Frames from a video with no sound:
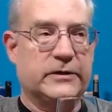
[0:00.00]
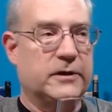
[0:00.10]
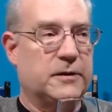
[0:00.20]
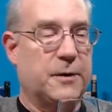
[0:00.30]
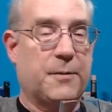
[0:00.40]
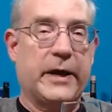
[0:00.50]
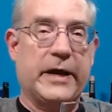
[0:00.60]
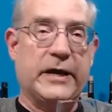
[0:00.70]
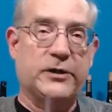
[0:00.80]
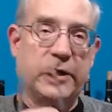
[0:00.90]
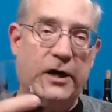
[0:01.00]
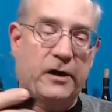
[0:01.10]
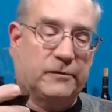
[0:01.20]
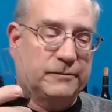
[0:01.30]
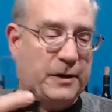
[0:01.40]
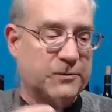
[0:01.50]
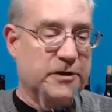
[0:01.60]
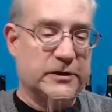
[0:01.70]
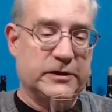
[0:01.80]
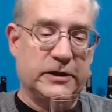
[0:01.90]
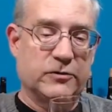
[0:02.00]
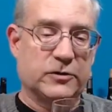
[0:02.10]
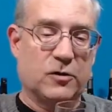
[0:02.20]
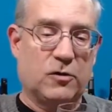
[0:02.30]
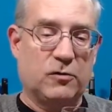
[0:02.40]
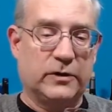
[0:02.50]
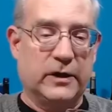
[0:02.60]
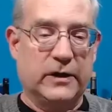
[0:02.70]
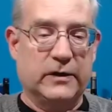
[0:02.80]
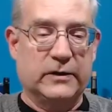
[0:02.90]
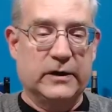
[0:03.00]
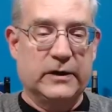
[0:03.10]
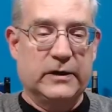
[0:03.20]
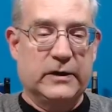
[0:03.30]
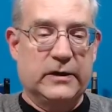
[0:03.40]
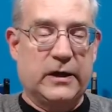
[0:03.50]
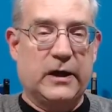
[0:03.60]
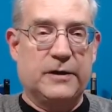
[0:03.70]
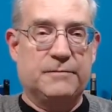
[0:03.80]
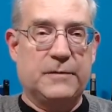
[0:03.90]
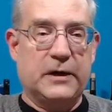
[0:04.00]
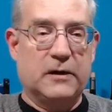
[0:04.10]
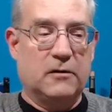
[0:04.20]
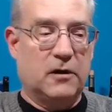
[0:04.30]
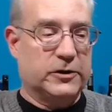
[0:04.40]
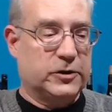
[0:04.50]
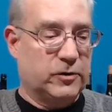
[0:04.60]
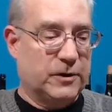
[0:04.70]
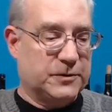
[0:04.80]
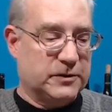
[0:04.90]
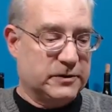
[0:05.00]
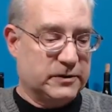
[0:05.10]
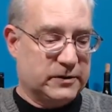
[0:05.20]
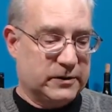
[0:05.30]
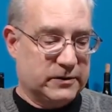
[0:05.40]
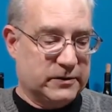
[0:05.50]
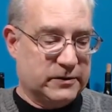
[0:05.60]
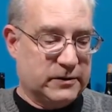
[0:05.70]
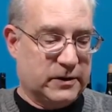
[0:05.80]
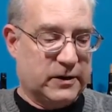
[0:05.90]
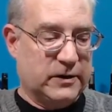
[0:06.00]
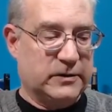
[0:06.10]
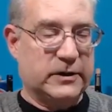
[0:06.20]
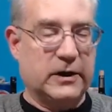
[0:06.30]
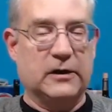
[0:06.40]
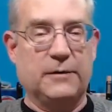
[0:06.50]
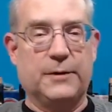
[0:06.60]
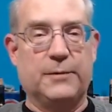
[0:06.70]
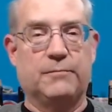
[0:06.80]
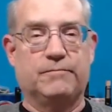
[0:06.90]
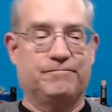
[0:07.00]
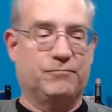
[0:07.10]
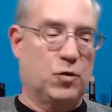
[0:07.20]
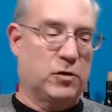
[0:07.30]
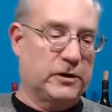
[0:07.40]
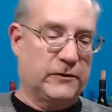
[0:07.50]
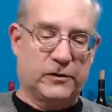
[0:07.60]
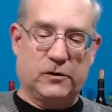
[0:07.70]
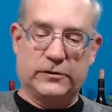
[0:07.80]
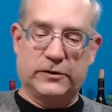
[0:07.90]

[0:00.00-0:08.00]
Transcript: At my age now, I'm 60 years old, and making long trips is getting a little bit more difficult to